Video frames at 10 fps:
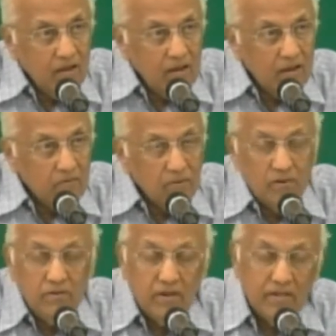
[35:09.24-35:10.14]
And with
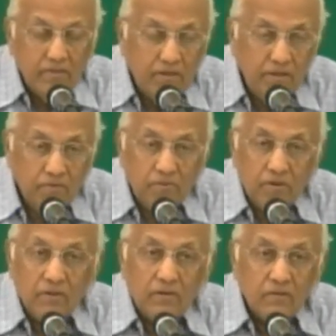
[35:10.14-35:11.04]
all your activity, you
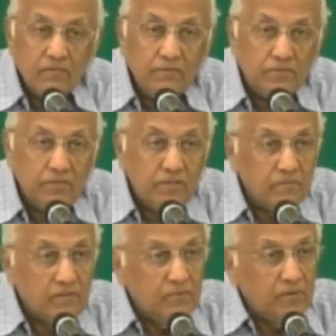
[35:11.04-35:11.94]
brought a lot of confusion
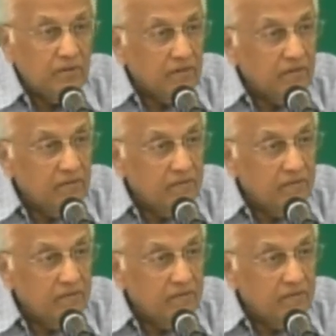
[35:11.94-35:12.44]
into my work.